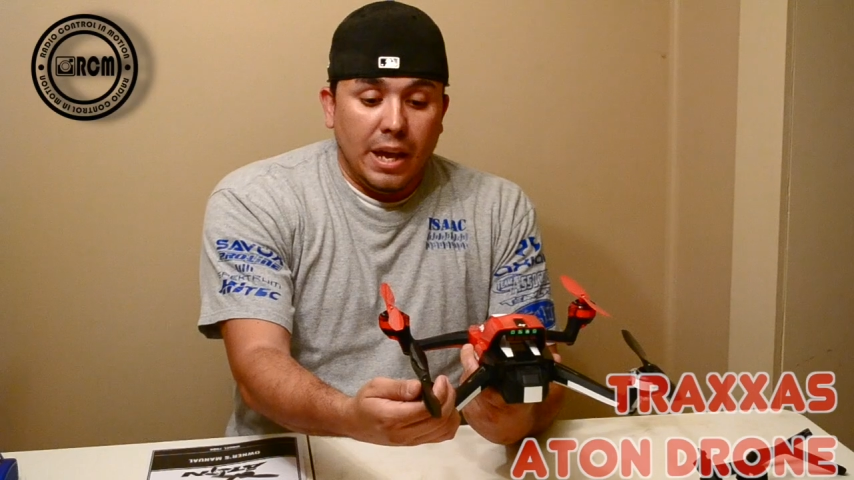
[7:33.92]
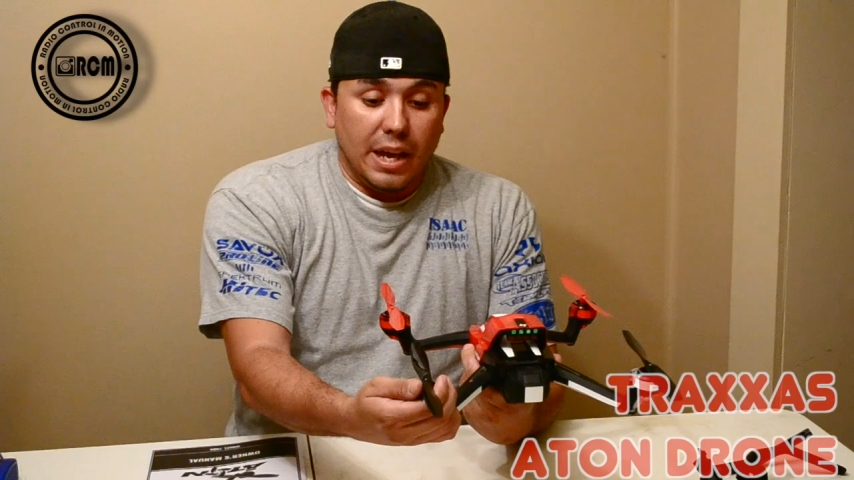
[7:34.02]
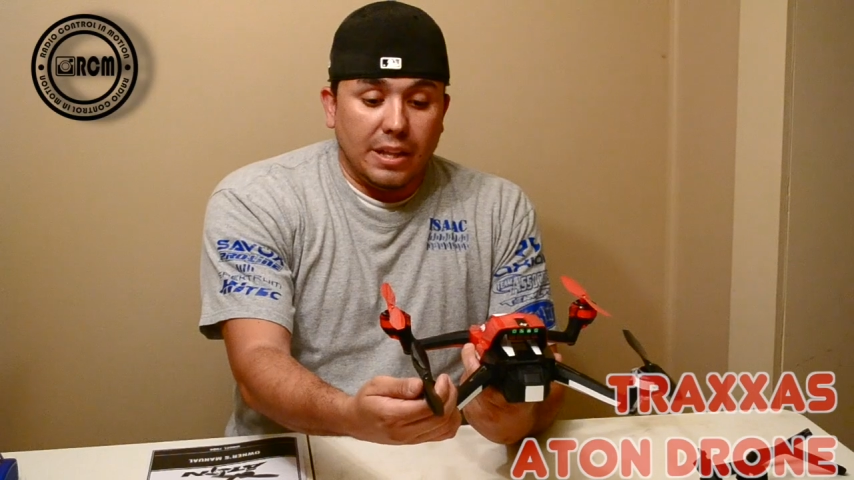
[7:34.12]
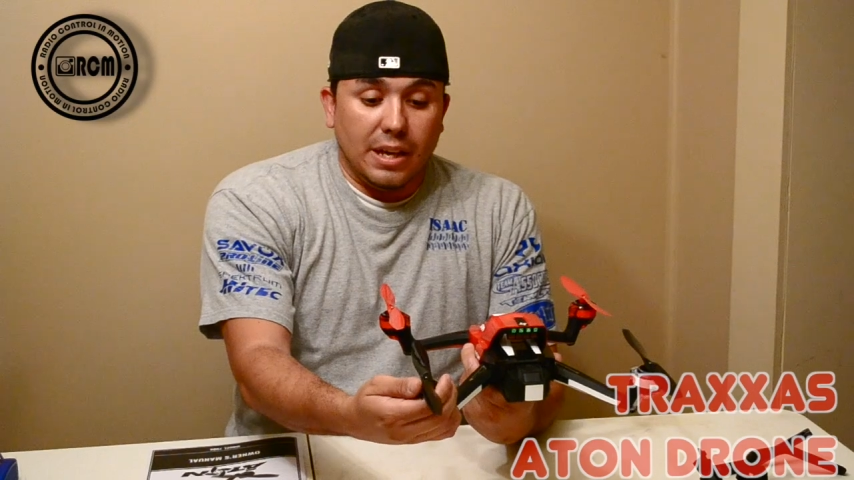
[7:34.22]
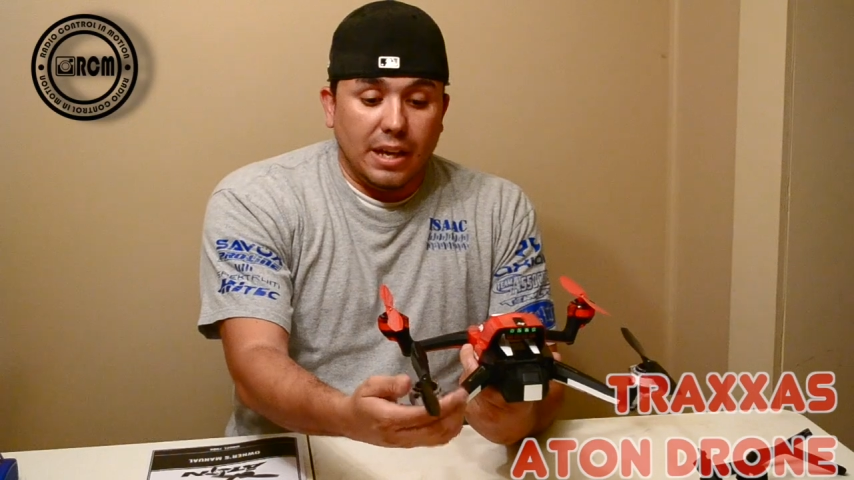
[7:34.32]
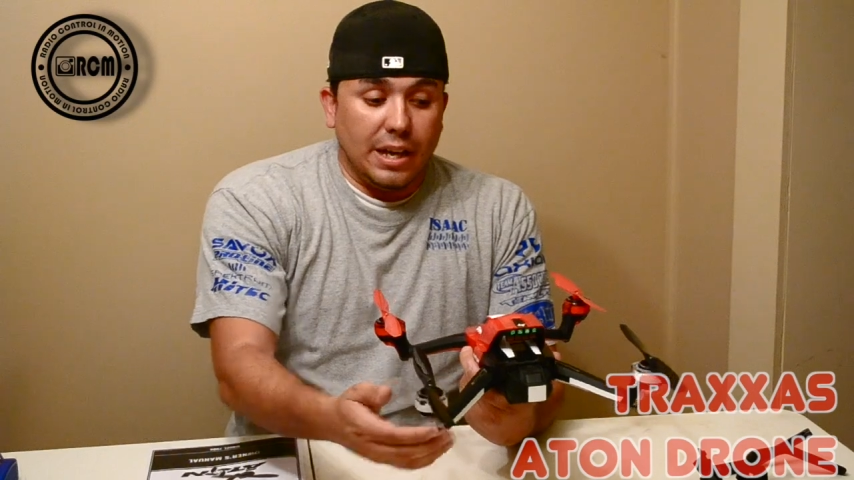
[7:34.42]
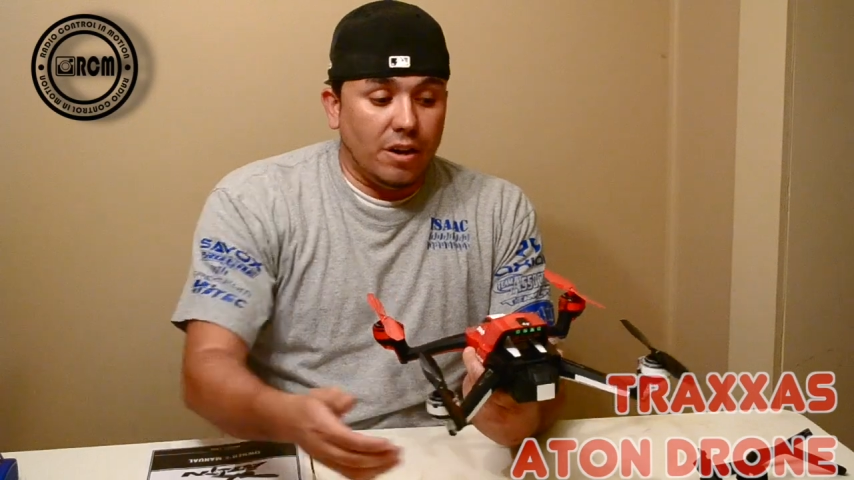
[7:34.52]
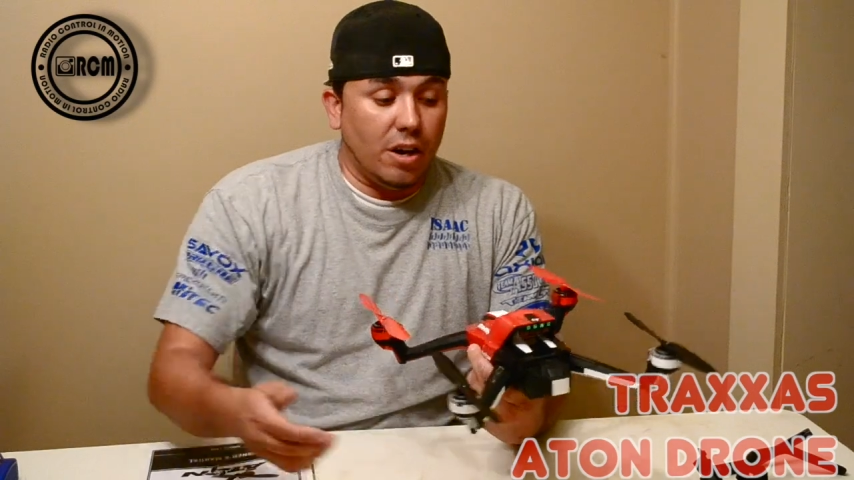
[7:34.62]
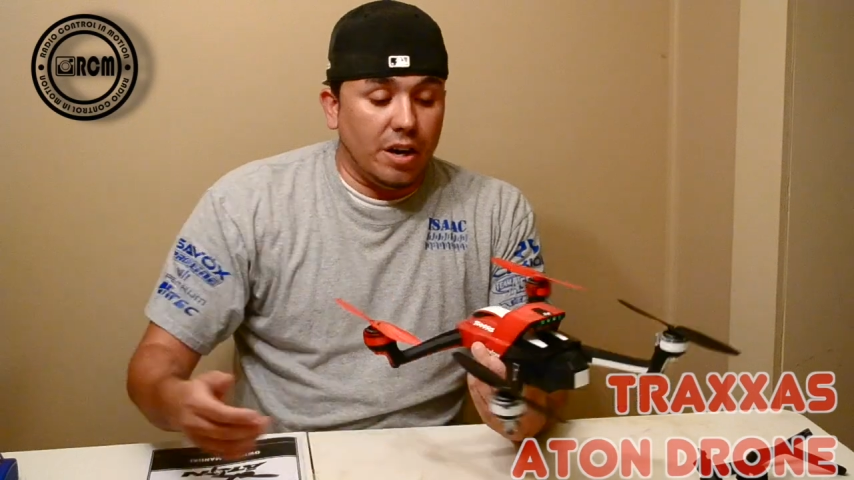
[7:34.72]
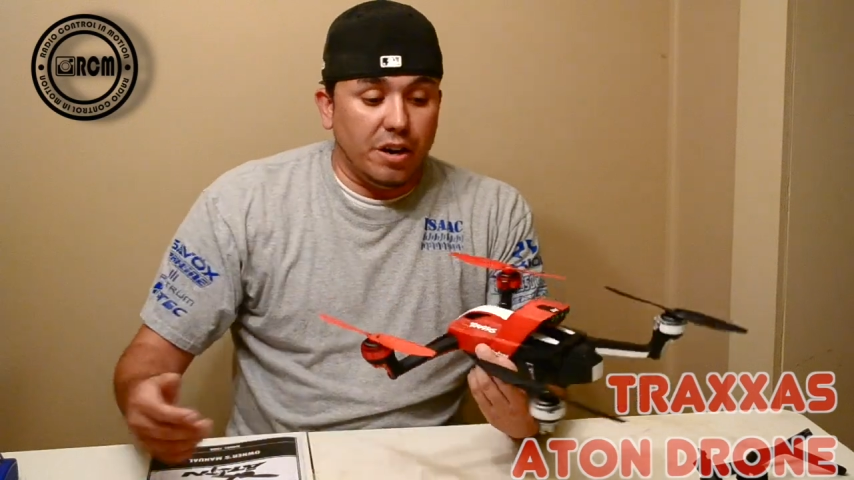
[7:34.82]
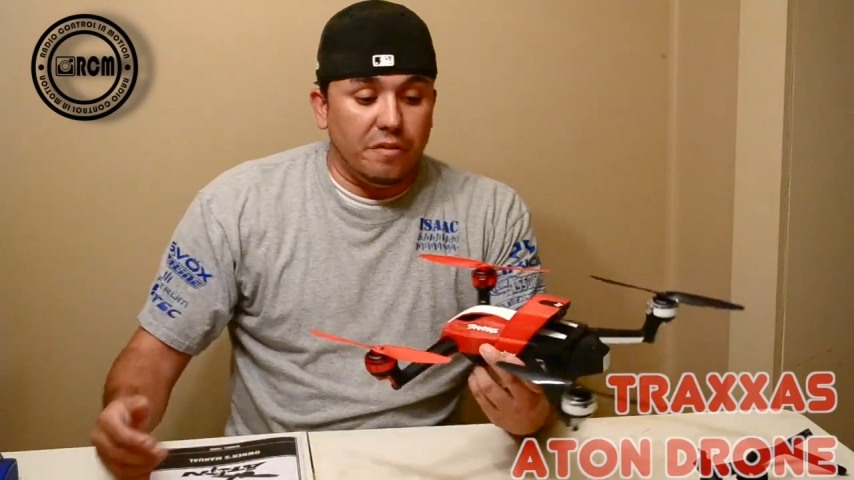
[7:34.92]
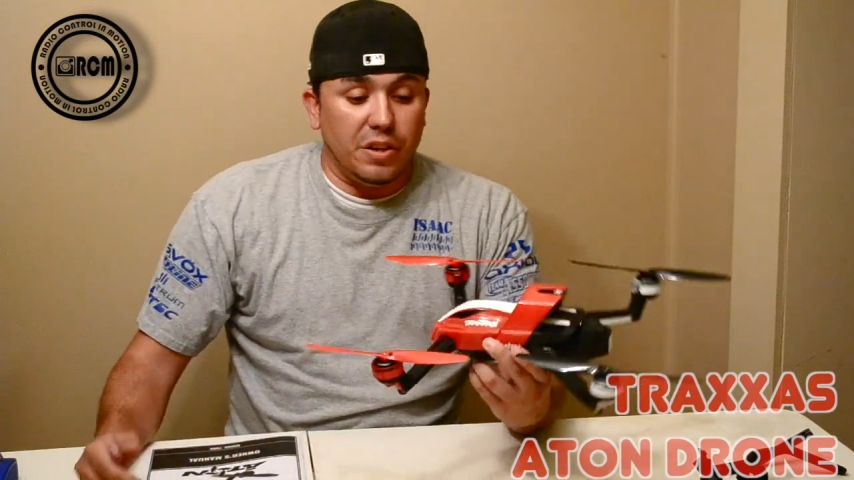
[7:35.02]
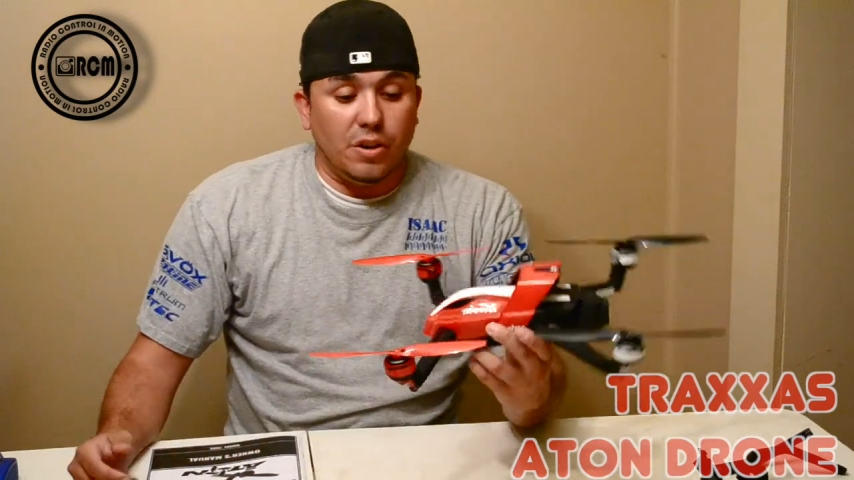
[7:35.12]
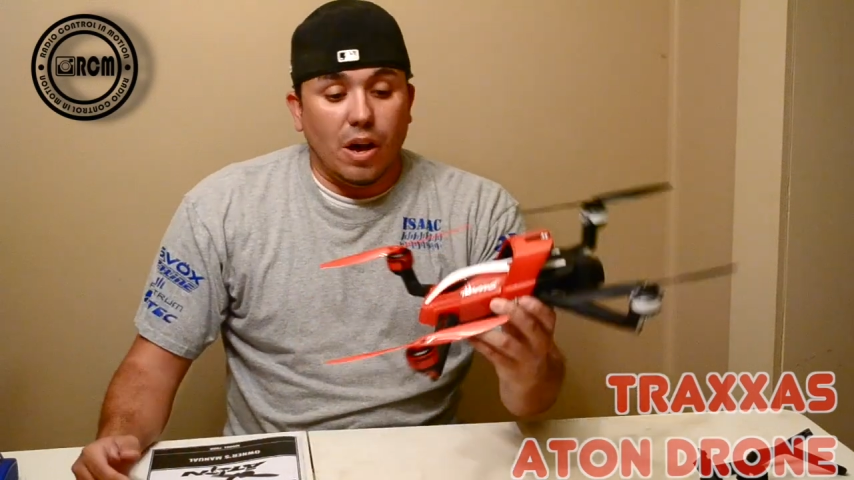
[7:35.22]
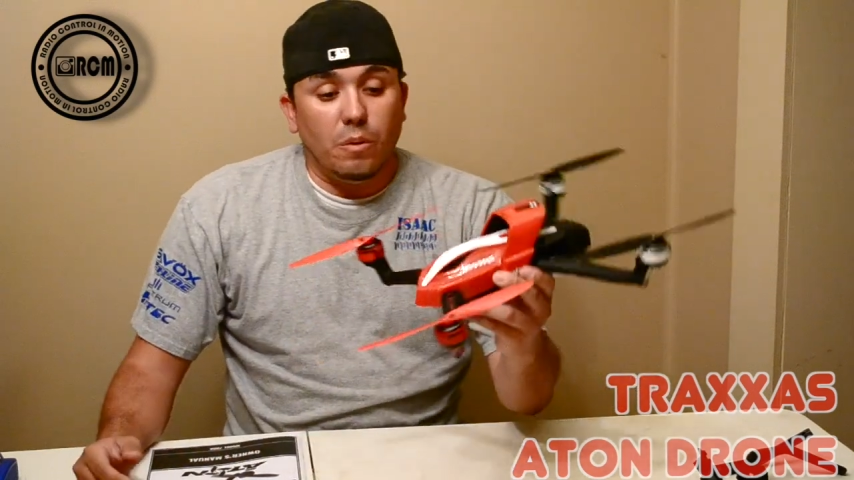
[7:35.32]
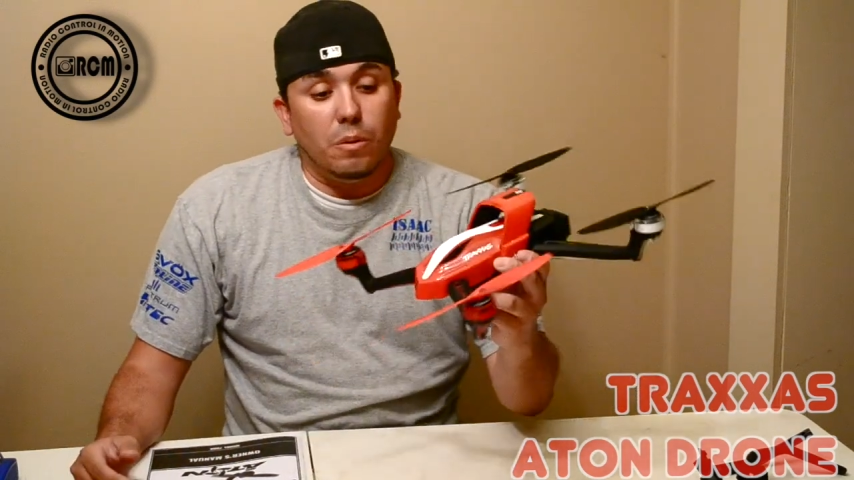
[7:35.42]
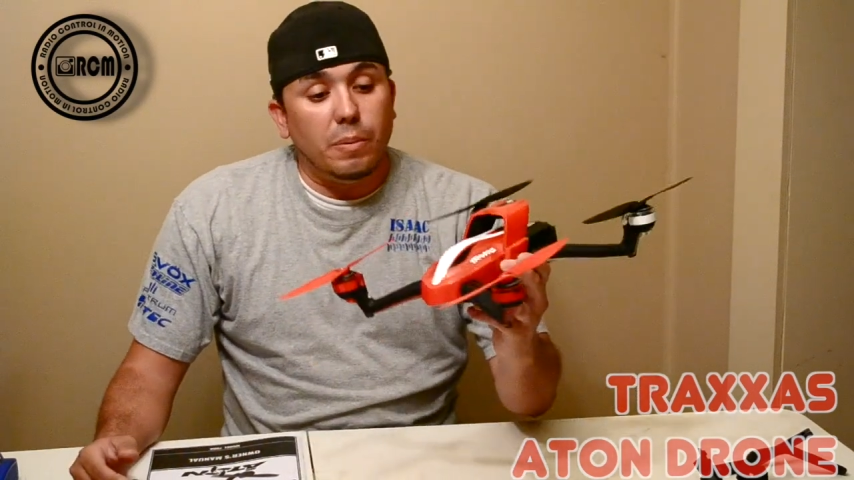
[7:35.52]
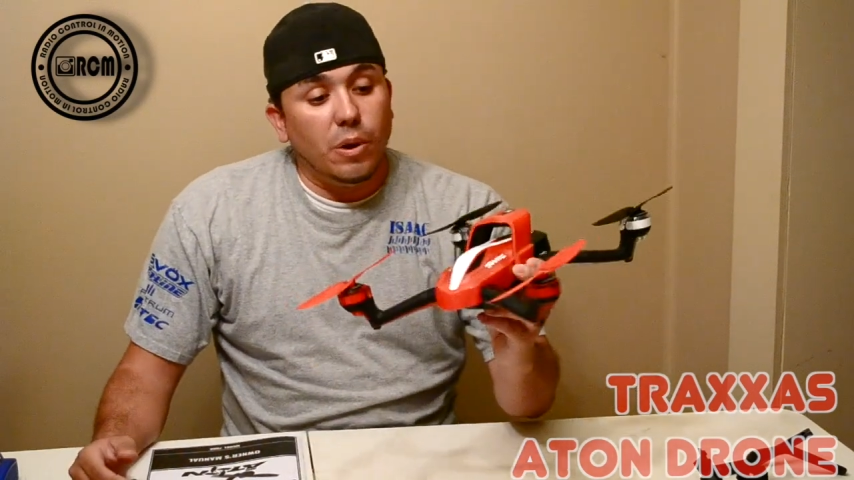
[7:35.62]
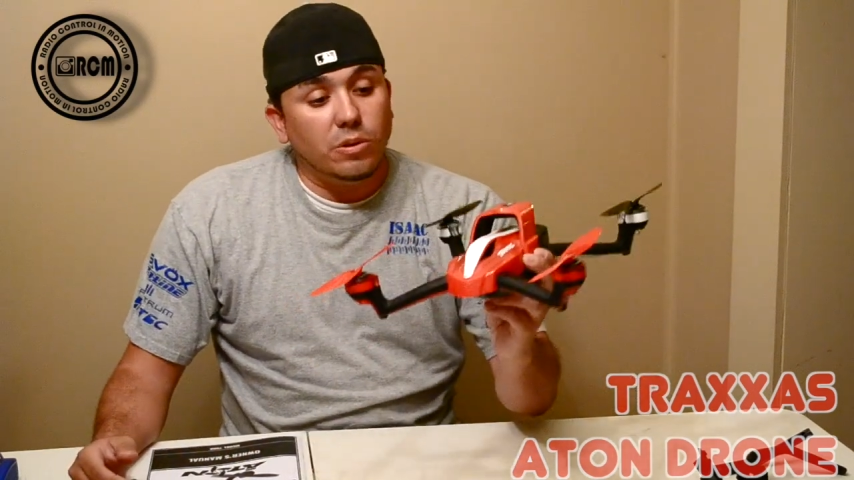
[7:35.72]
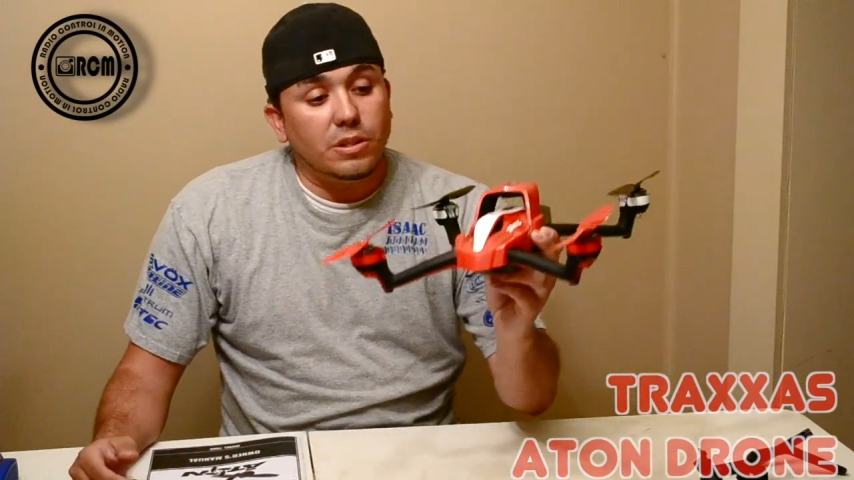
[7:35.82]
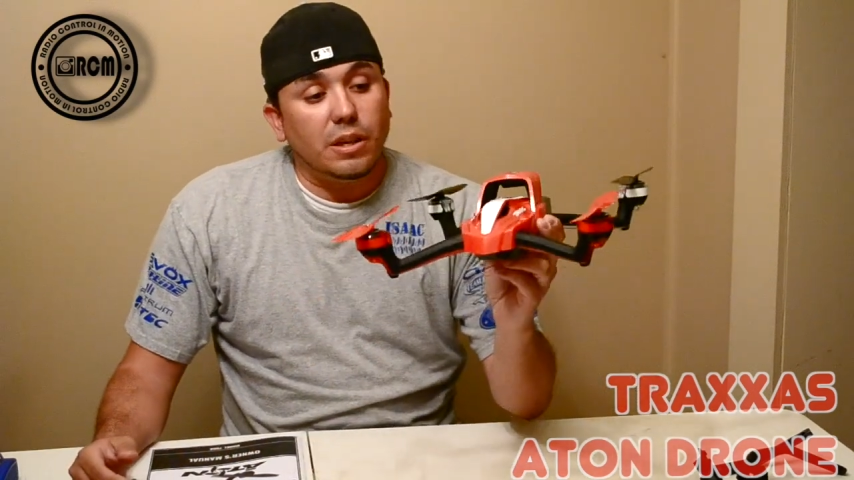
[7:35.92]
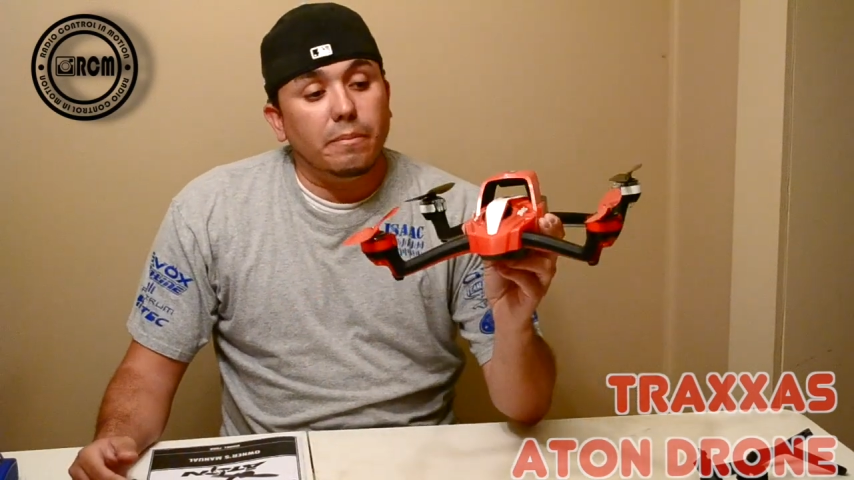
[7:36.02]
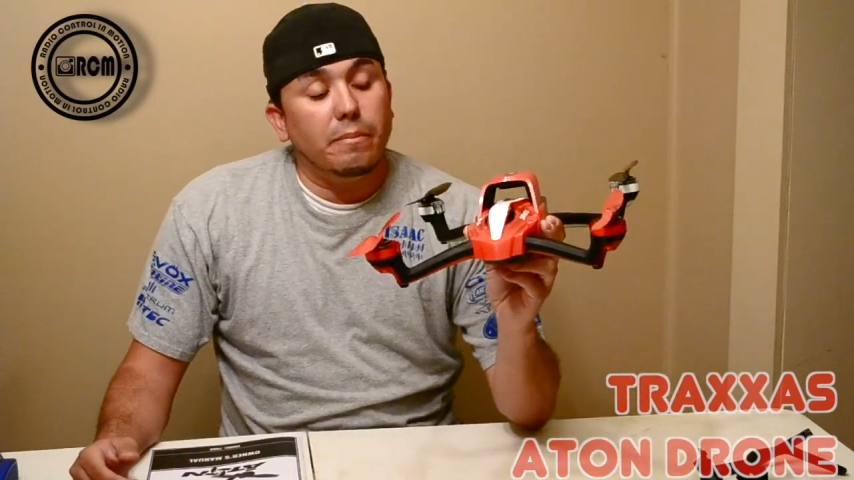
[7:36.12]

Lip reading: and then later on a video I will post it.